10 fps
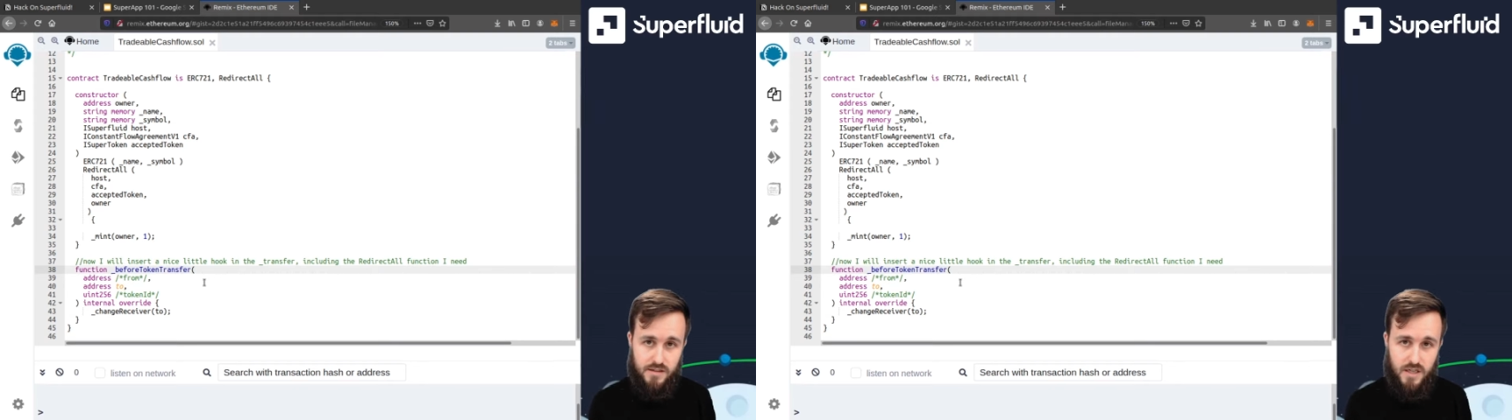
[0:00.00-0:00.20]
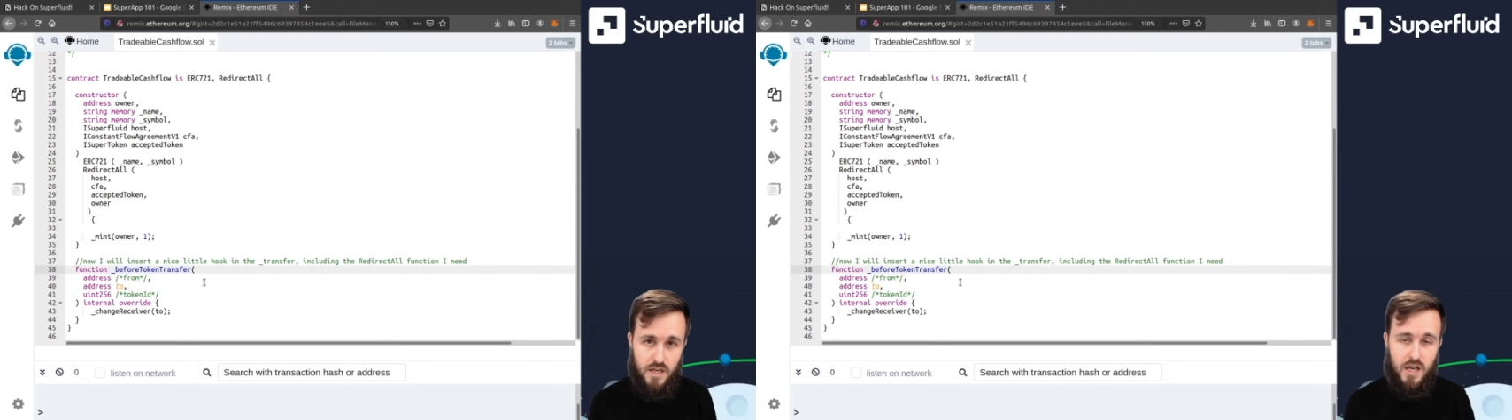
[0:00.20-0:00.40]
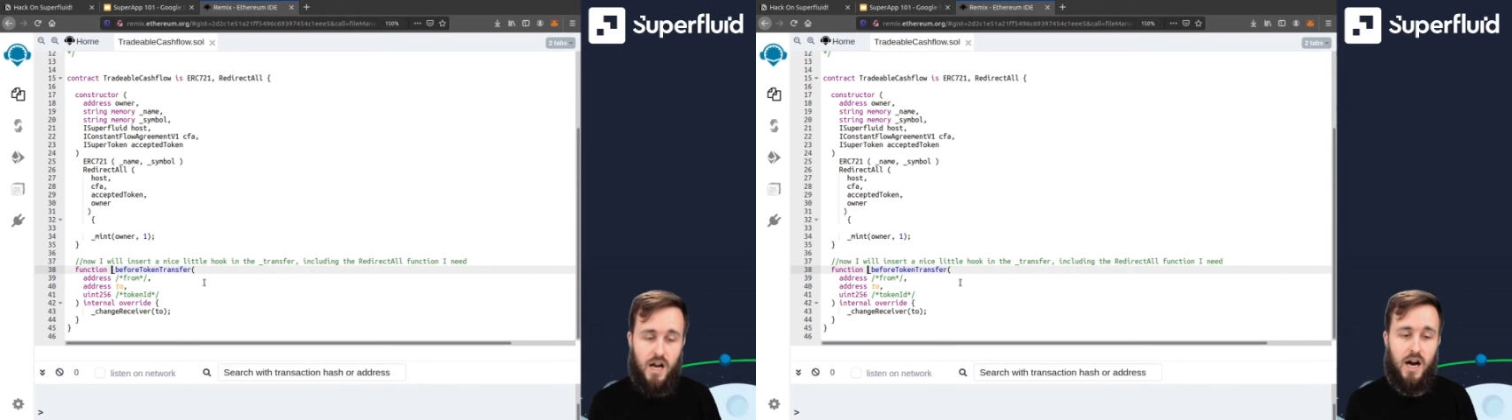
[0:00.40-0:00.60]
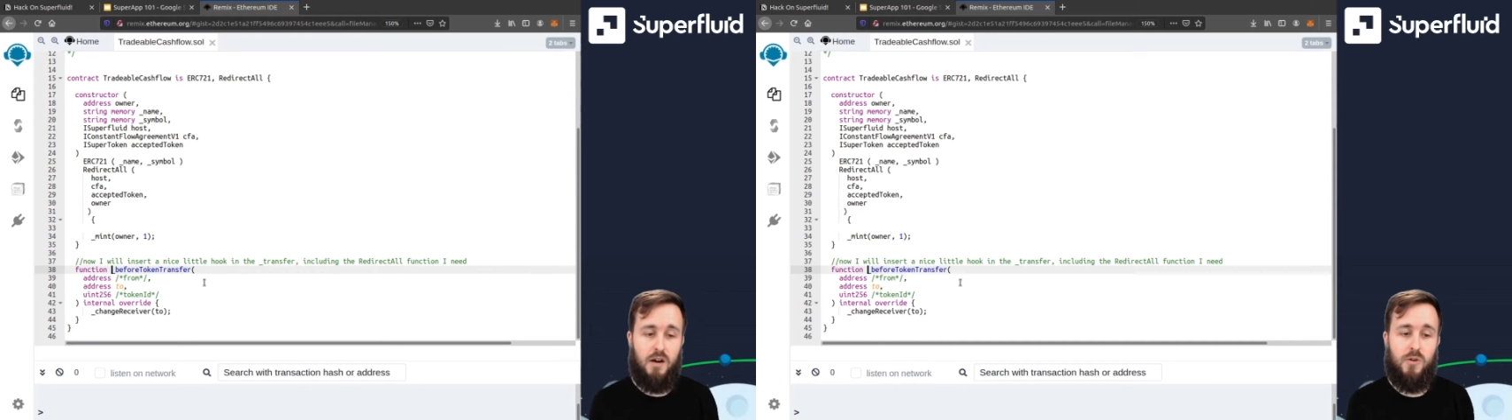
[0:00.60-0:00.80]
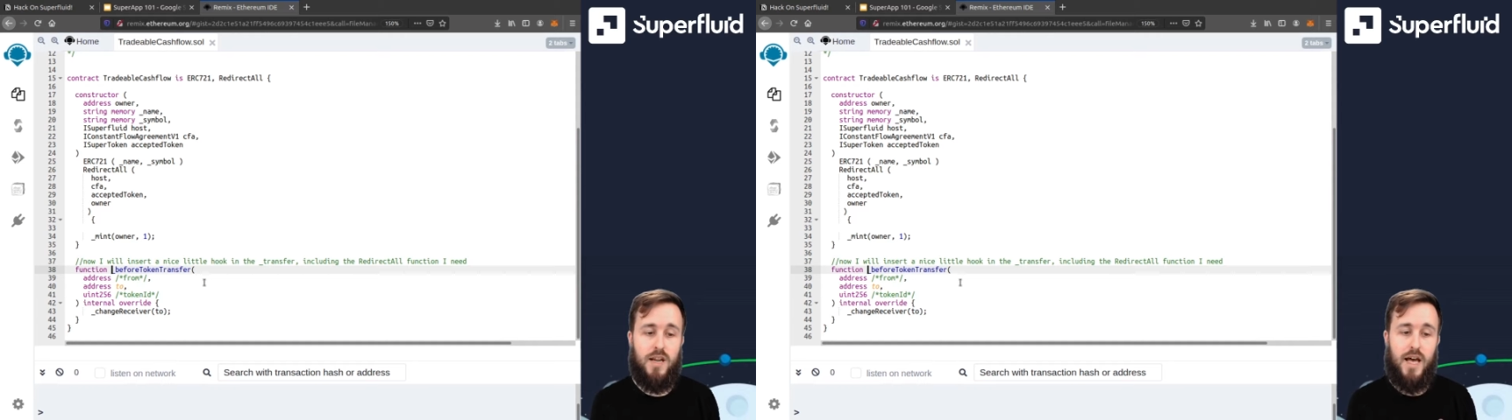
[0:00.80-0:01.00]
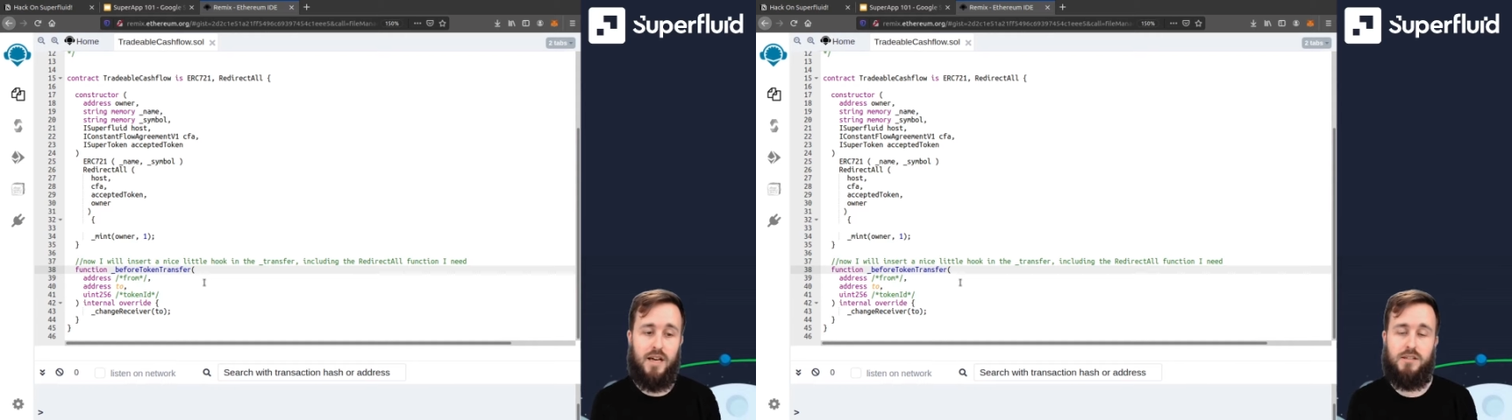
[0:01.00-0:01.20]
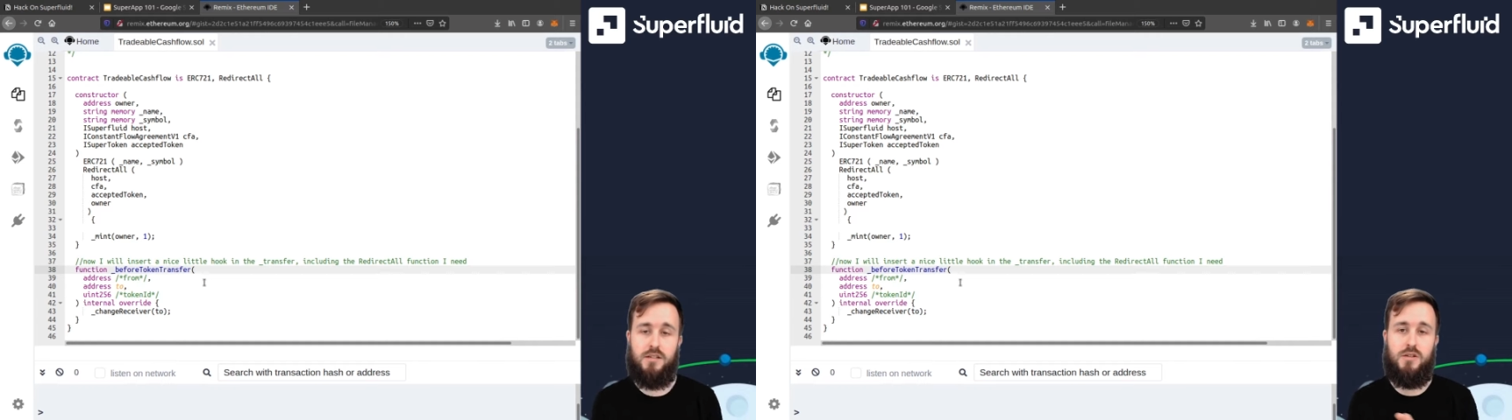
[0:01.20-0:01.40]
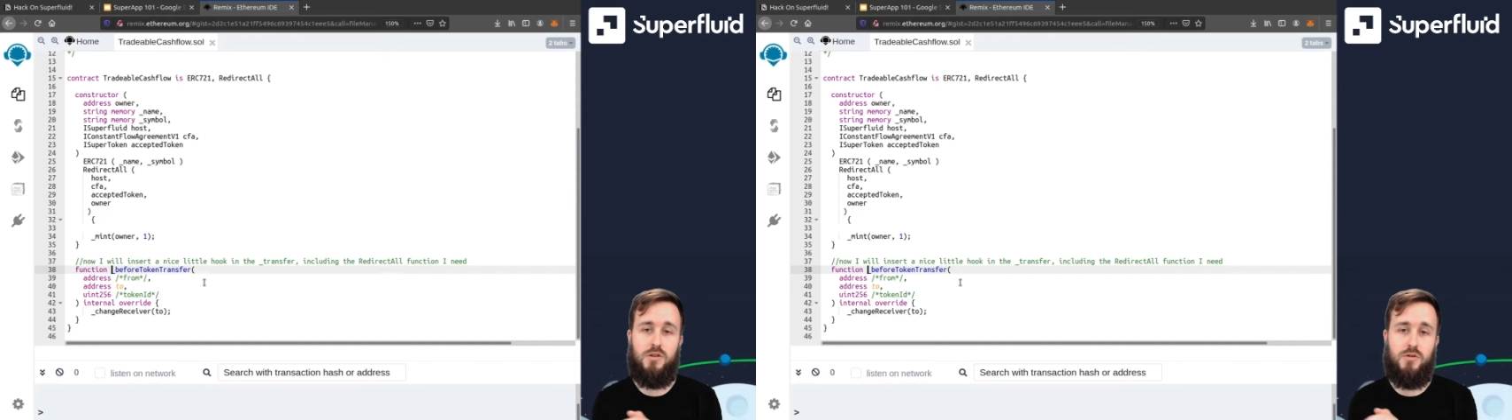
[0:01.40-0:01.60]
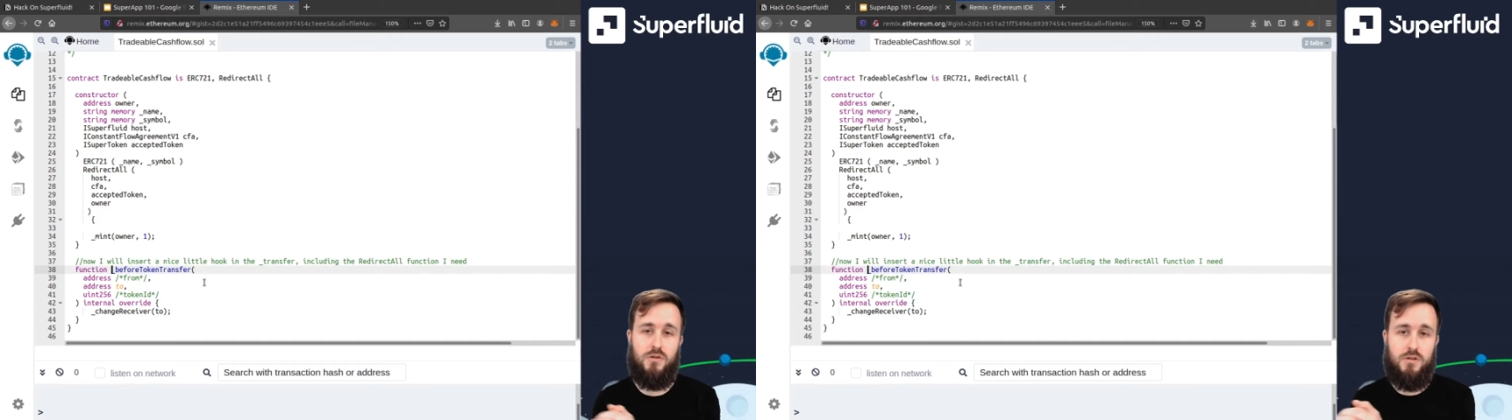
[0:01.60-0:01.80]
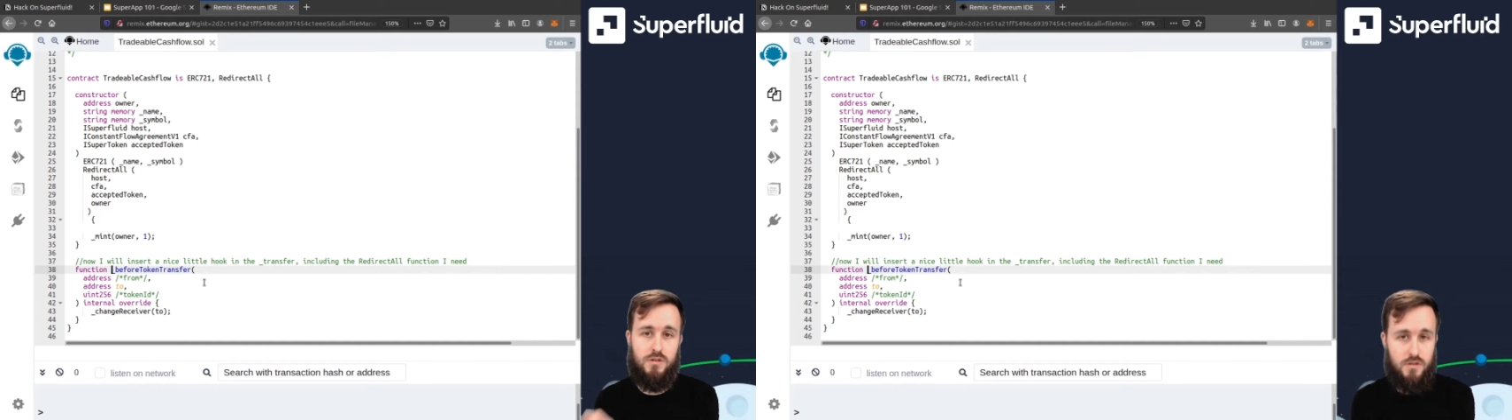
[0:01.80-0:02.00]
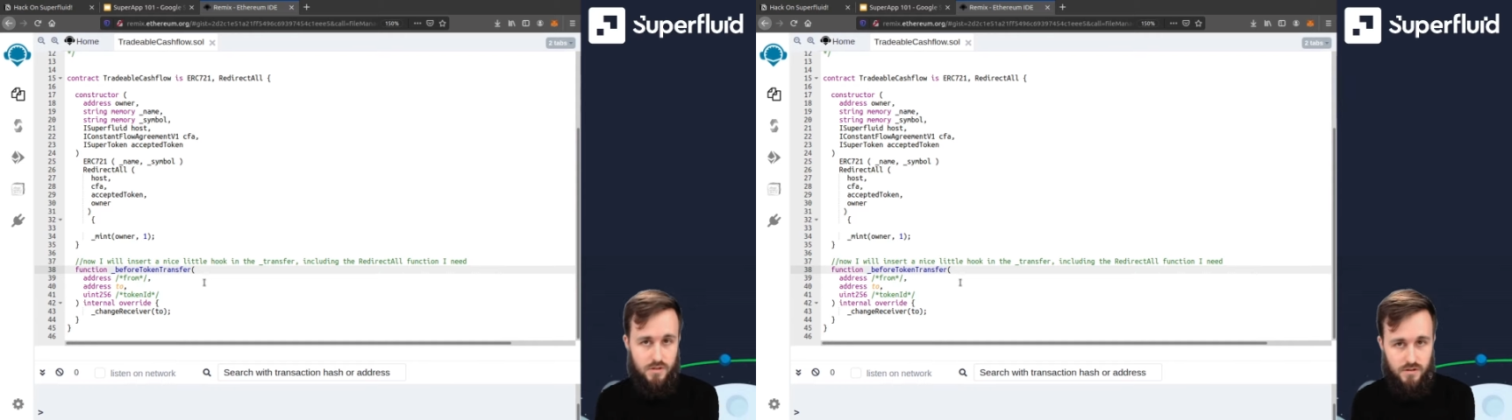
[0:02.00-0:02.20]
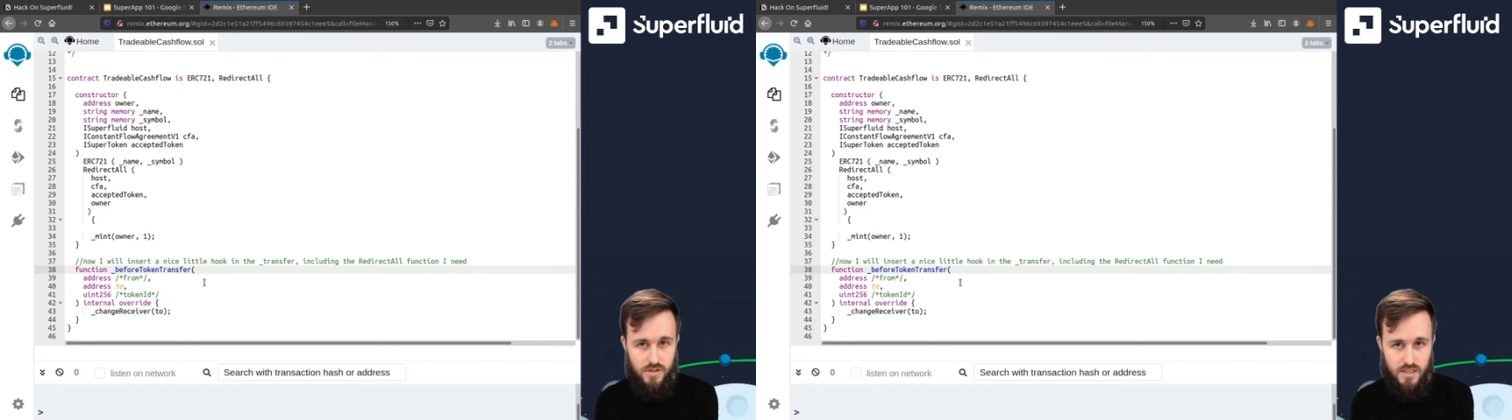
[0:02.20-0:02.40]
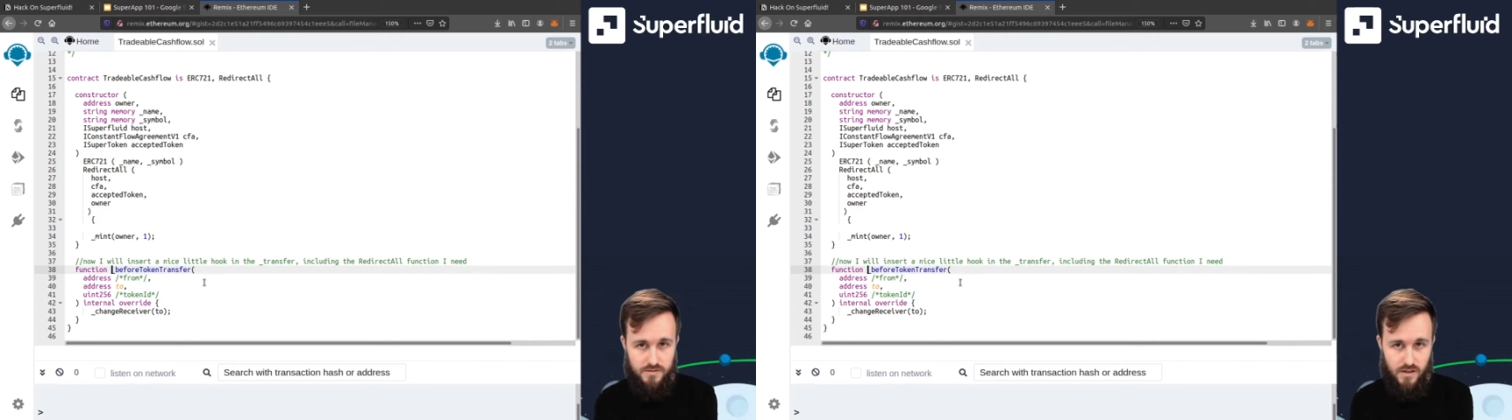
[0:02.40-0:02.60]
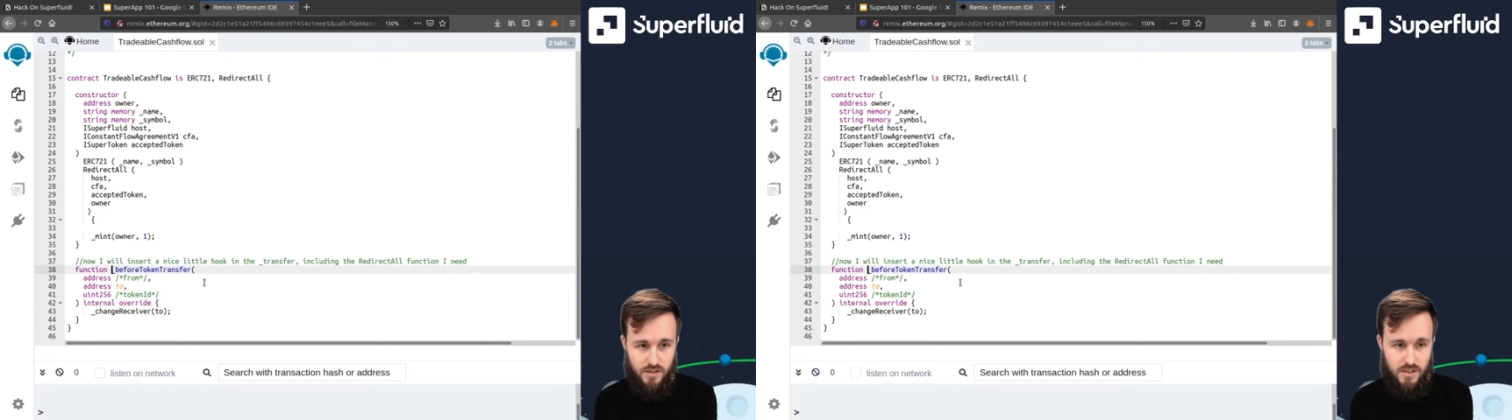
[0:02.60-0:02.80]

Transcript: I want to execute this function.